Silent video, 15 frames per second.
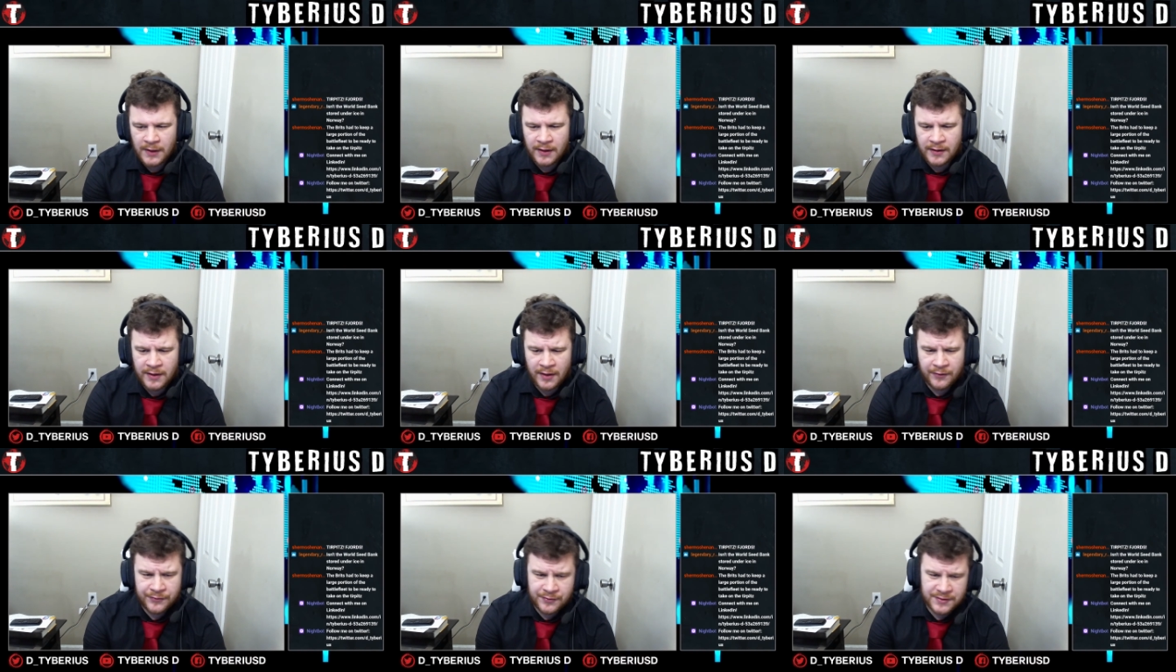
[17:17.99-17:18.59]

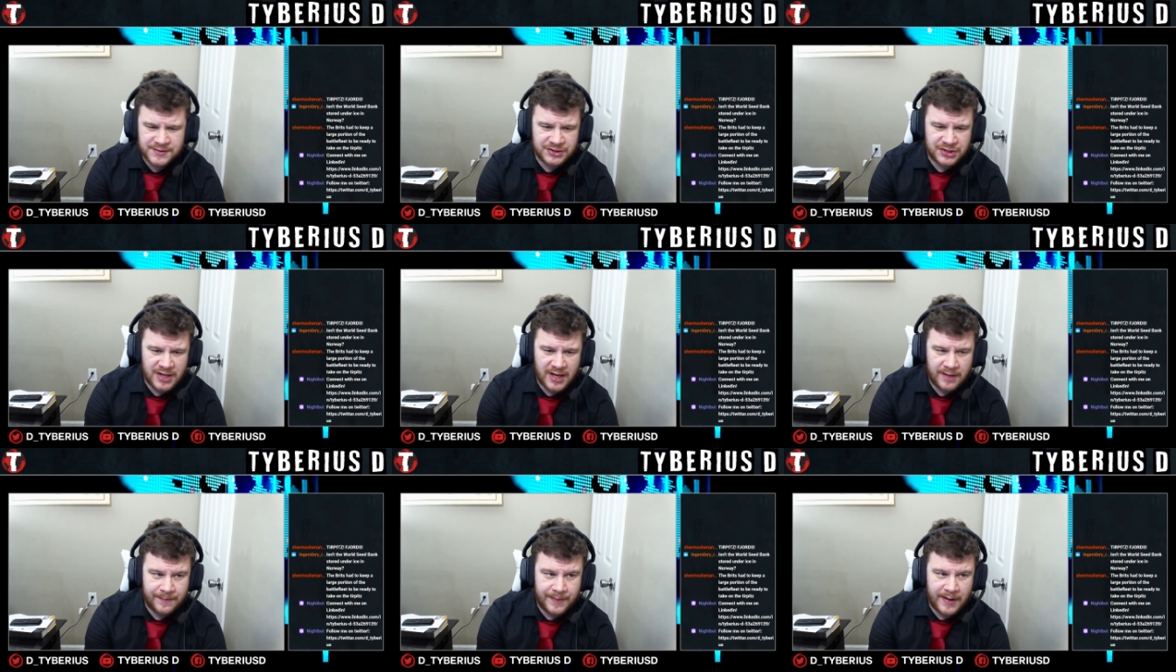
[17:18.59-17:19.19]
Now, there is a
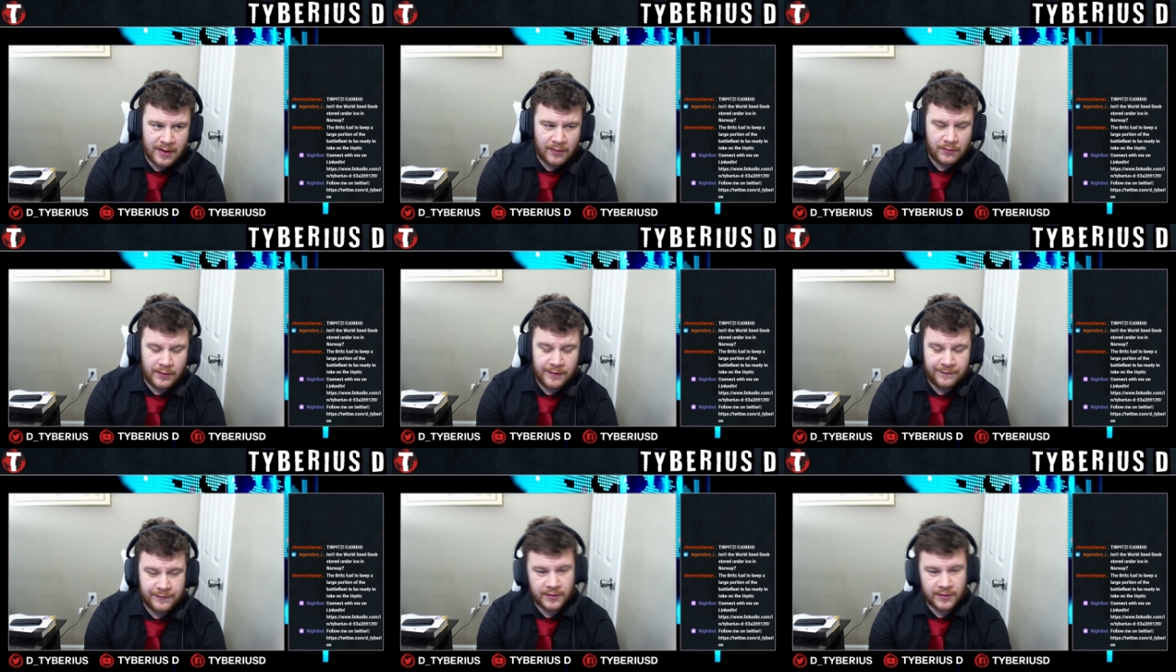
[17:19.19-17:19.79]
chat about
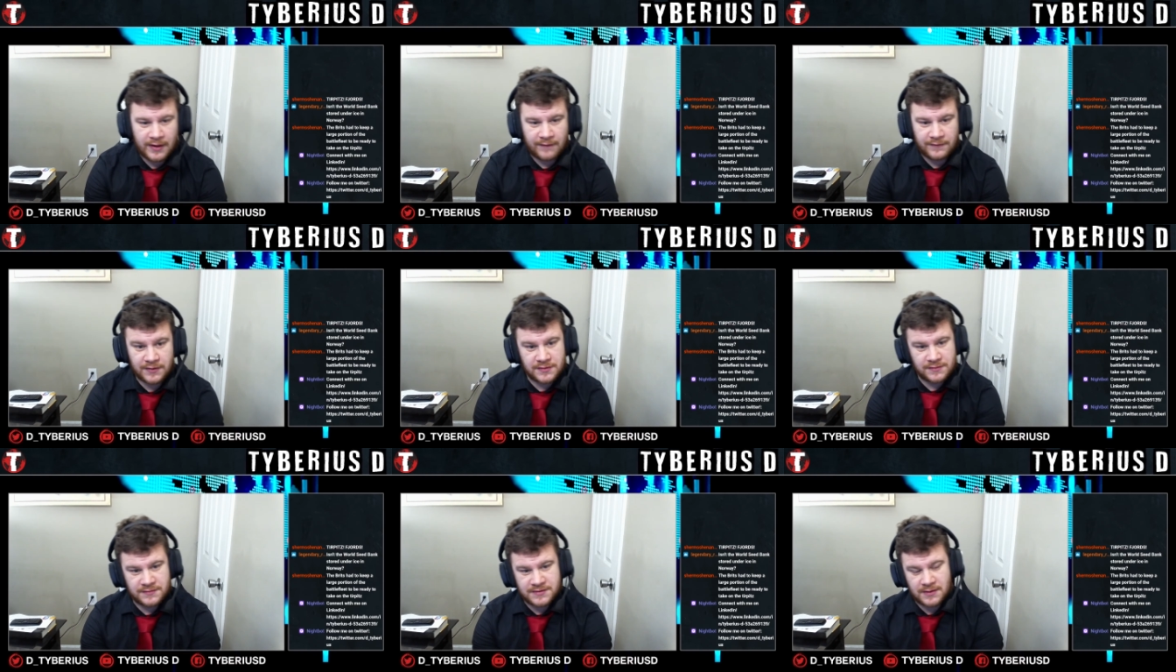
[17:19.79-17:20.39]
if they're going to have to
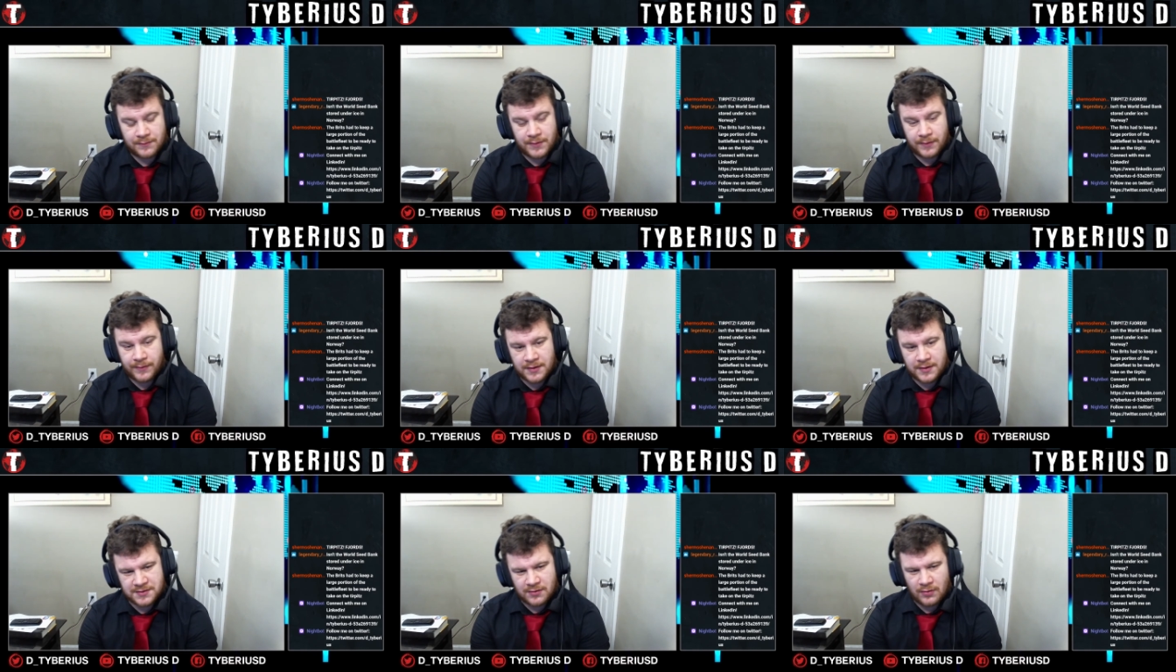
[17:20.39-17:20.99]
do something
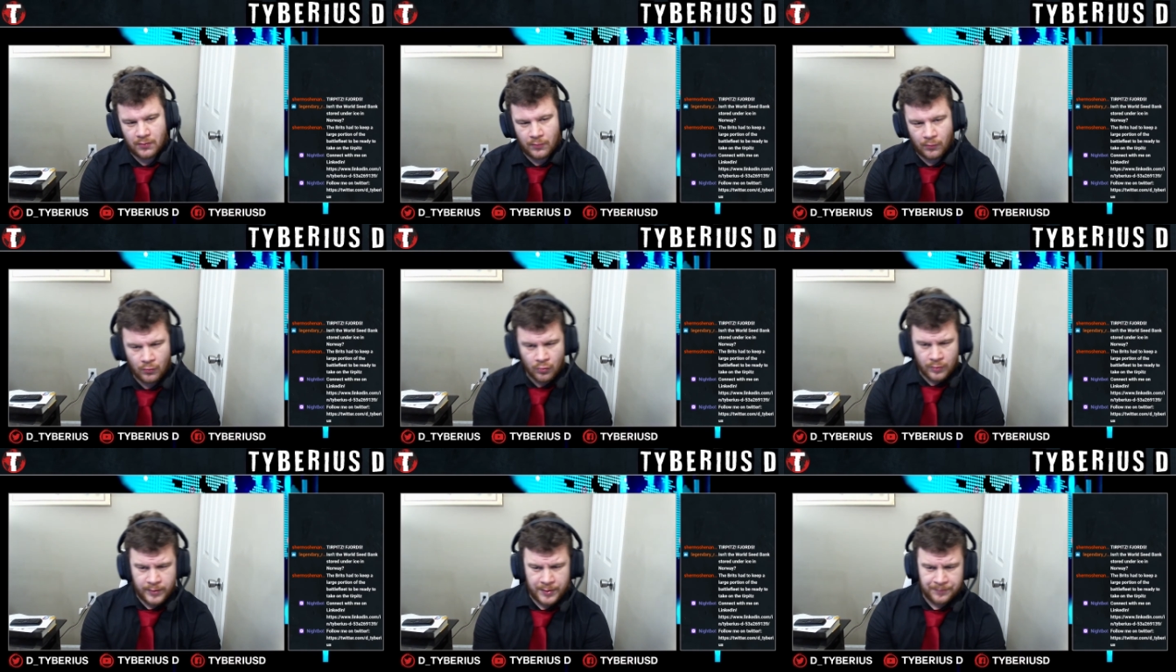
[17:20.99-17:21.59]
because of global
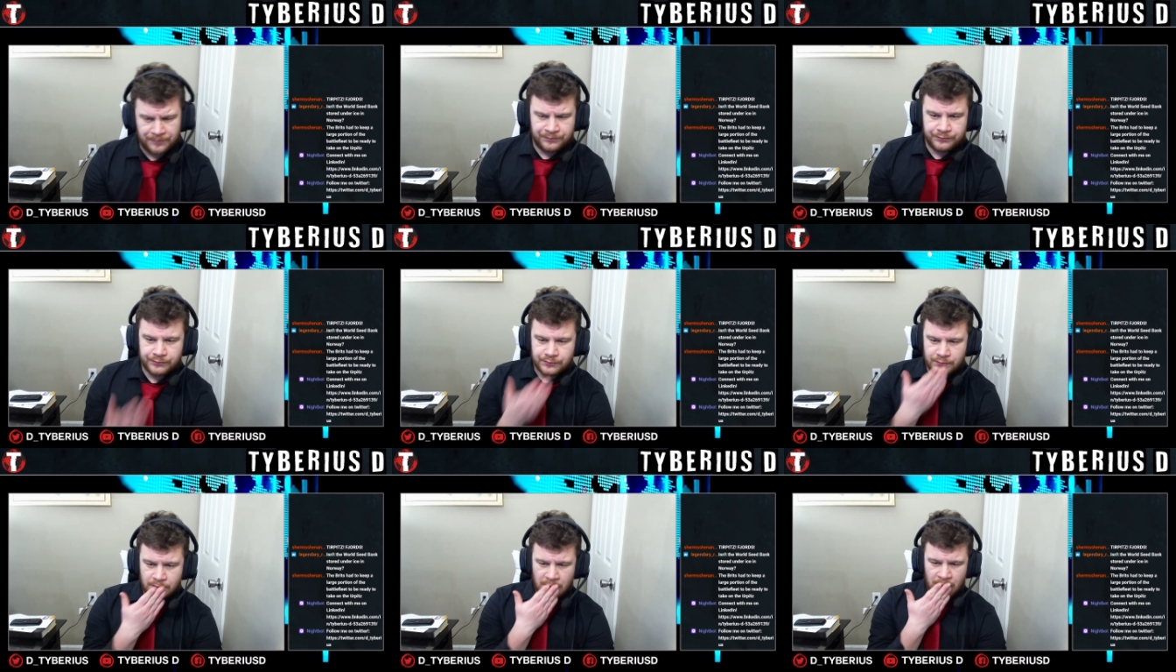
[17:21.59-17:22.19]
warming,
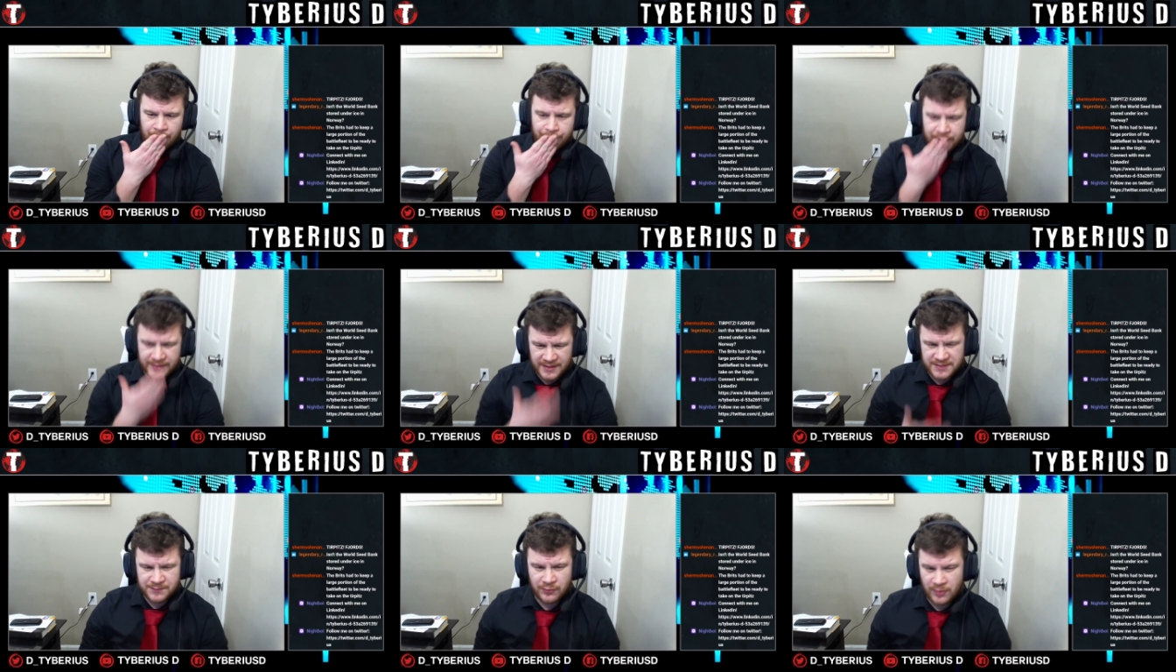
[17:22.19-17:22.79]
but
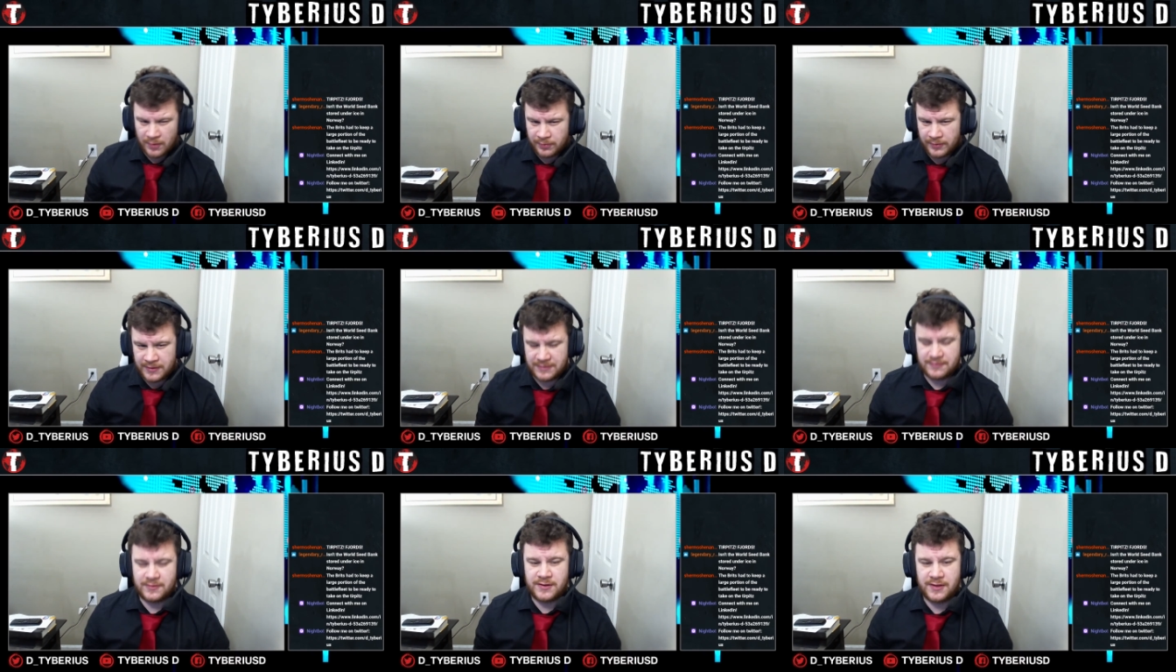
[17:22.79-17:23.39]
that's probably
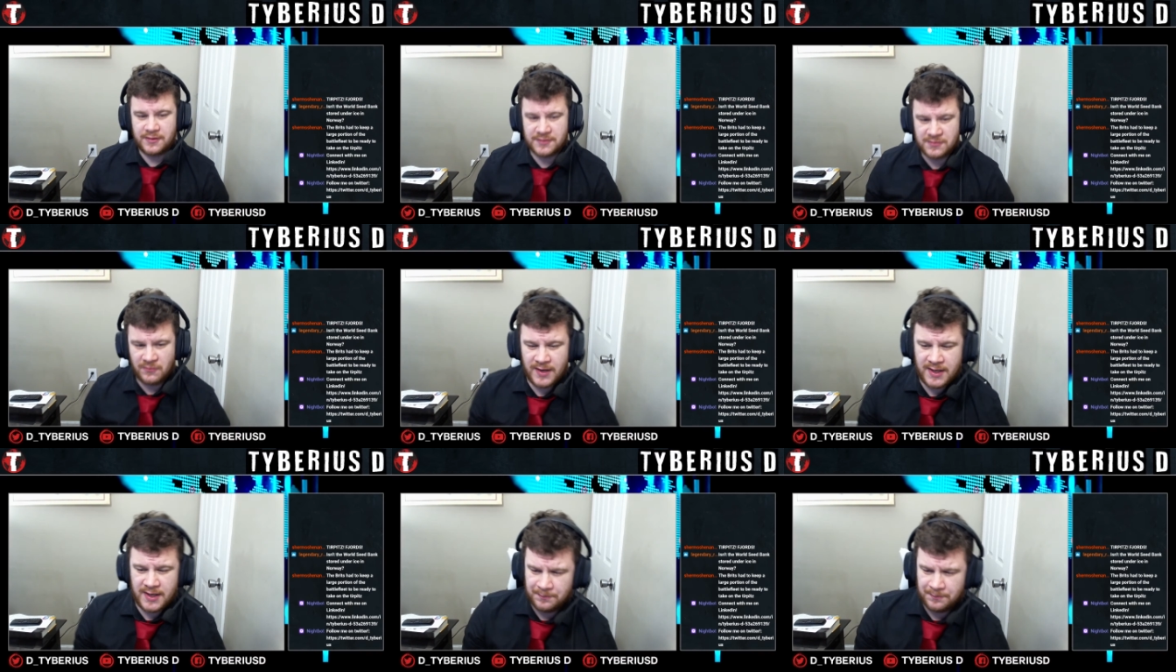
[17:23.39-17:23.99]
30 years away.